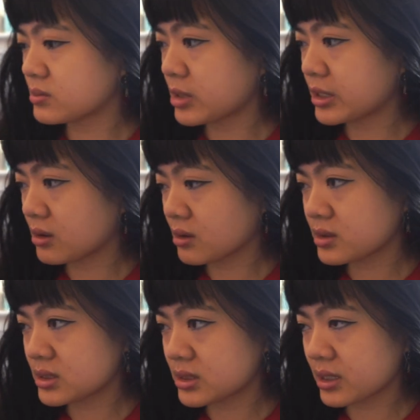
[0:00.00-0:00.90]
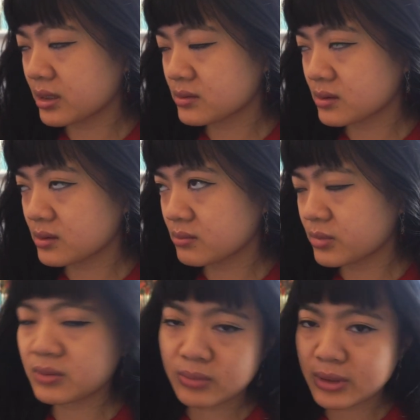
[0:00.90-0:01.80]
my look today, so
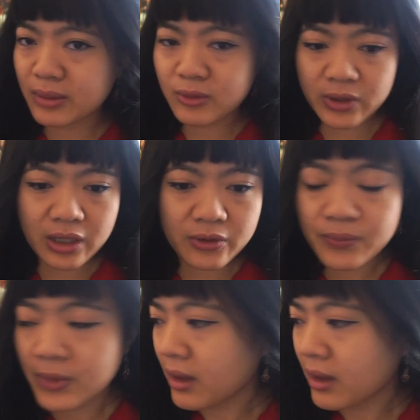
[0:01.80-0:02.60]
but, but I'm going out.